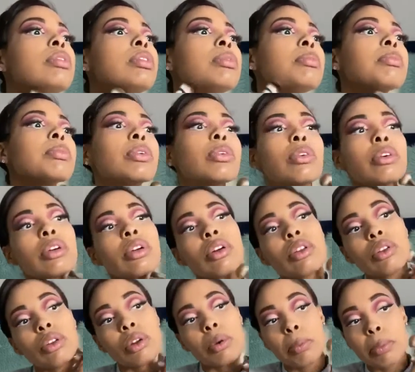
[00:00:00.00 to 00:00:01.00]
I'm going a
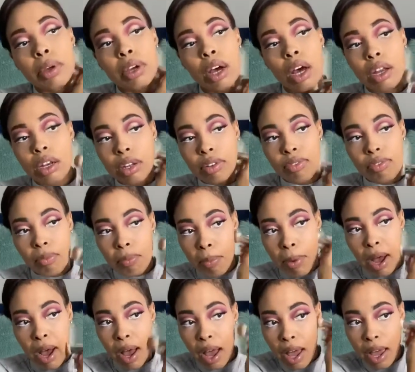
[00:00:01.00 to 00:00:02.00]
little bit underneath
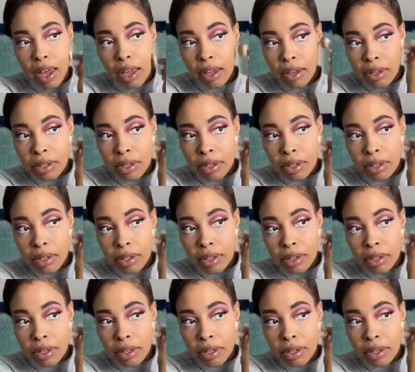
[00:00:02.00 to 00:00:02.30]
my